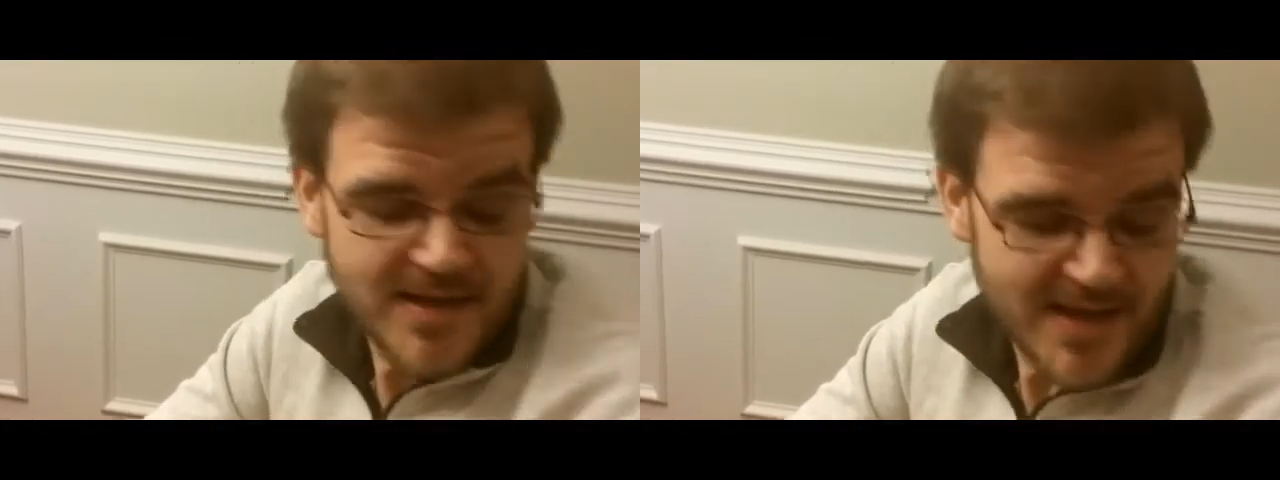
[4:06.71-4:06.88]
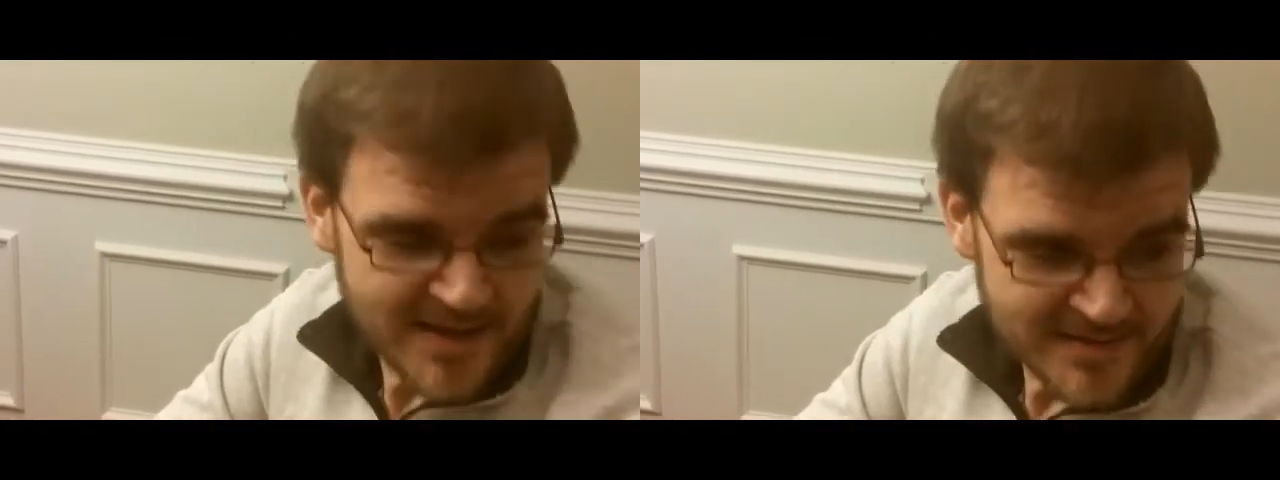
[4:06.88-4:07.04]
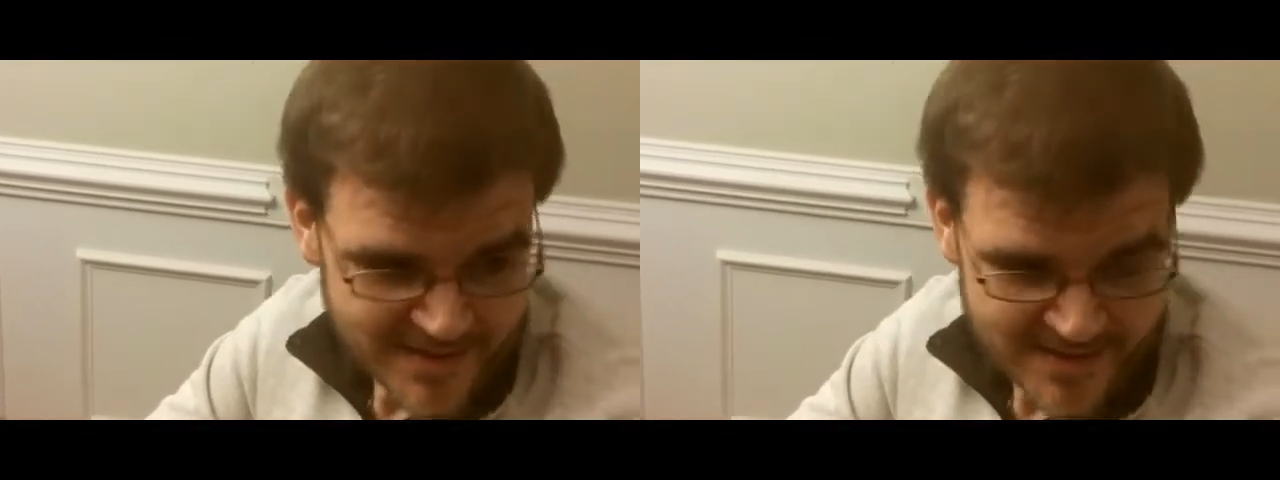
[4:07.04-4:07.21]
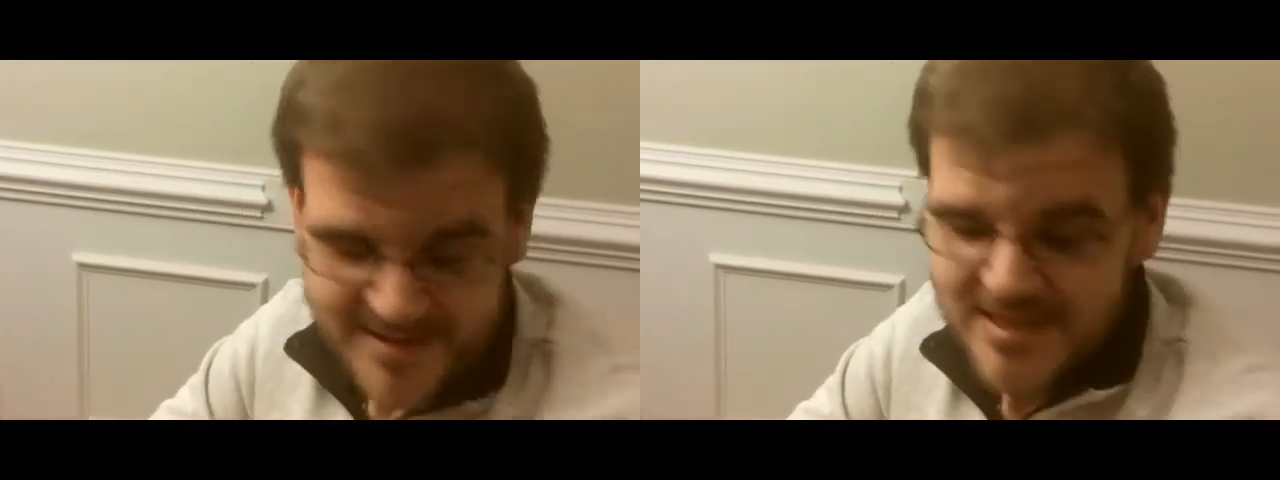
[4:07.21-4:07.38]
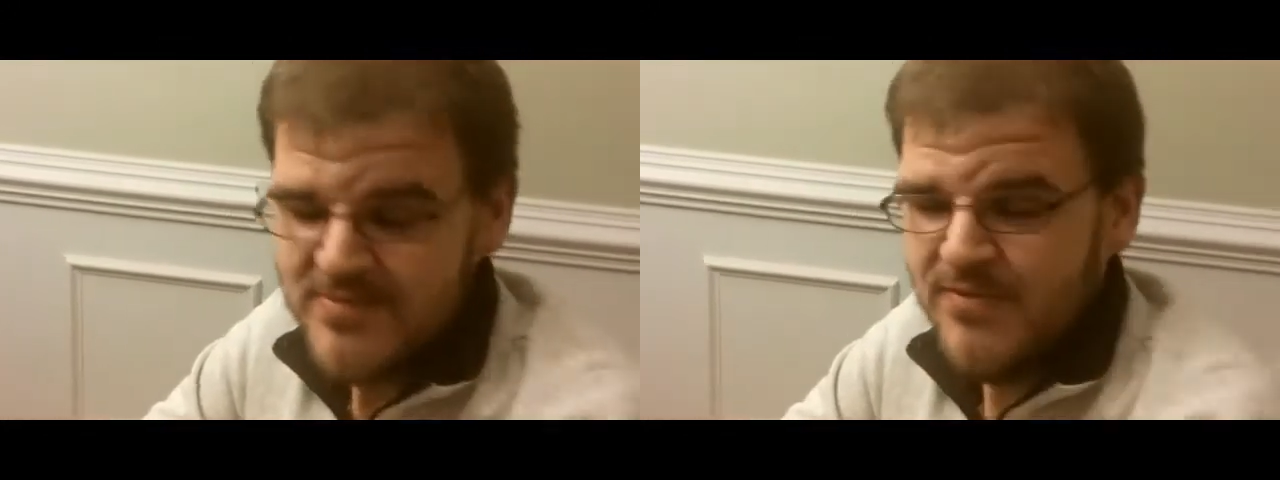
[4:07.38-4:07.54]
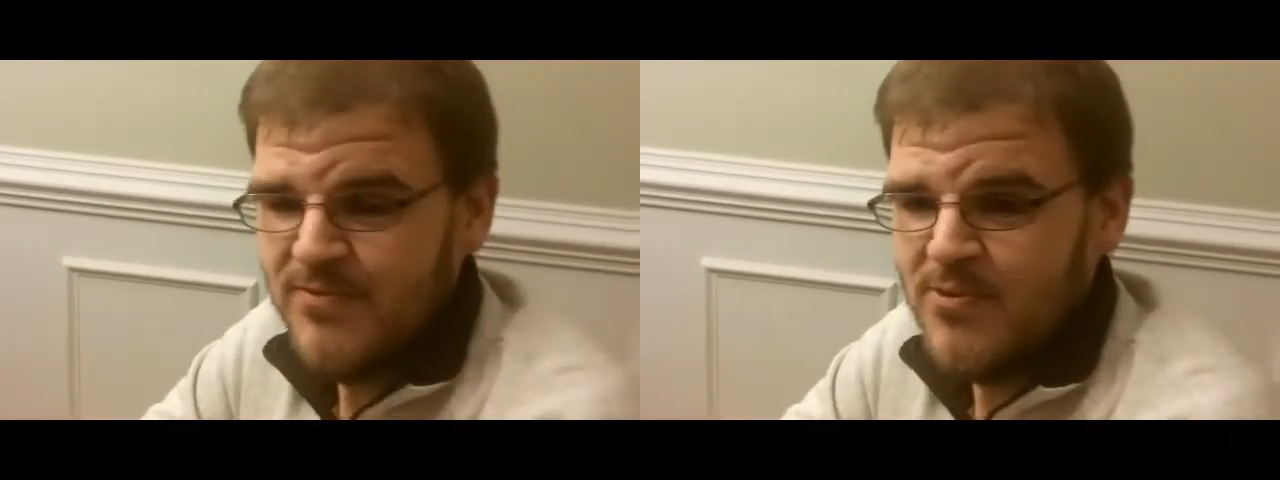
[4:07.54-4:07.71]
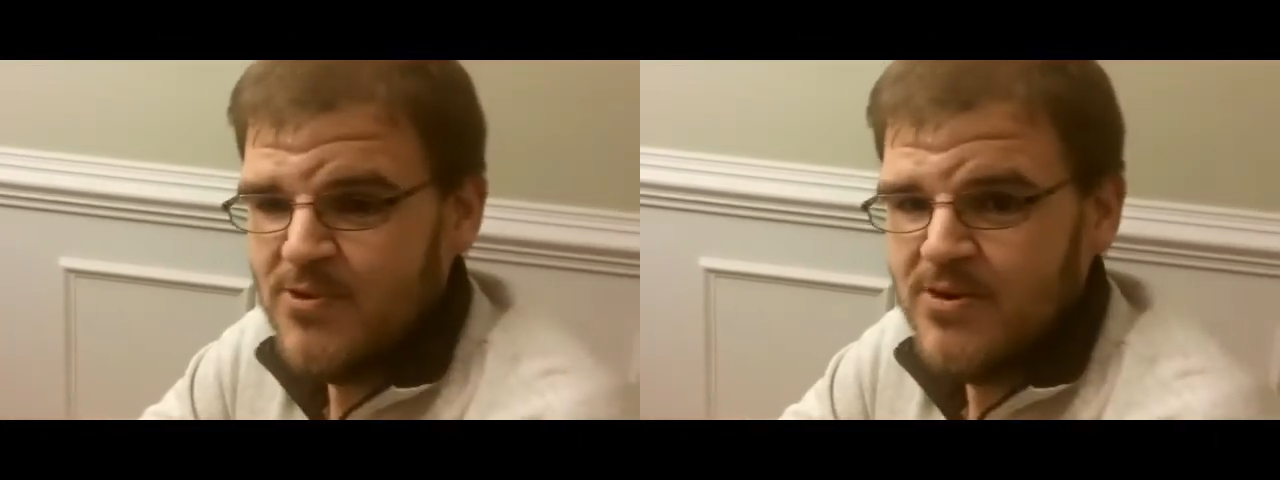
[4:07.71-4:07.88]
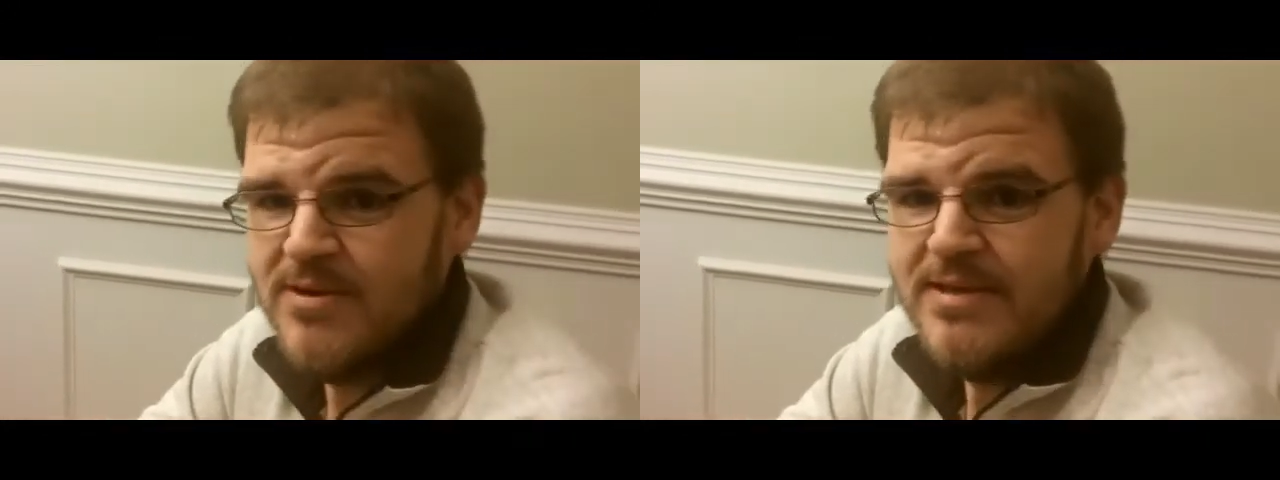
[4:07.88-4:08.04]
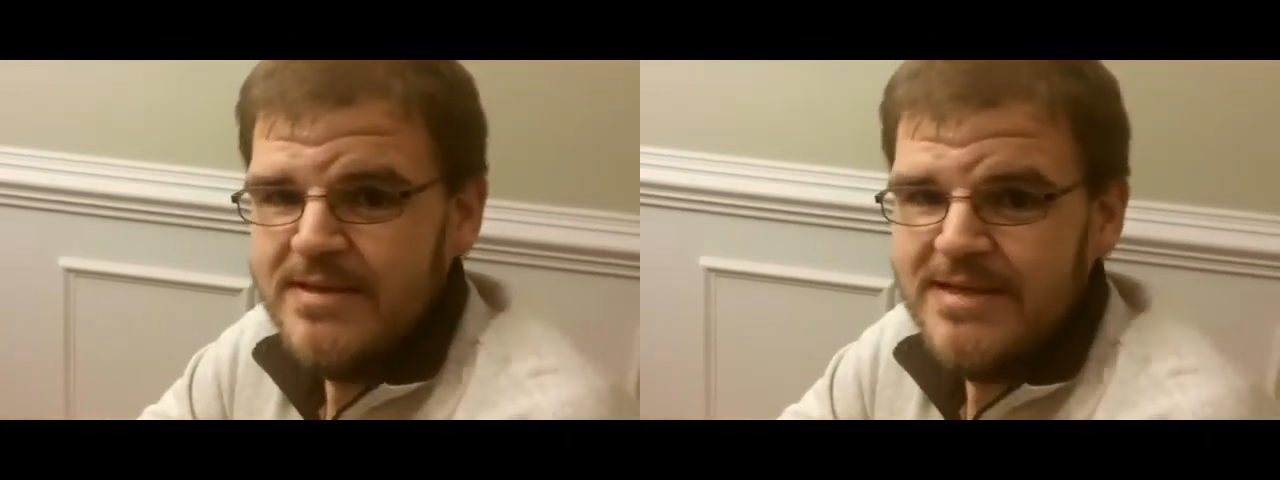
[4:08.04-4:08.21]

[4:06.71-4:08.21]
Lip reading: and like I said before,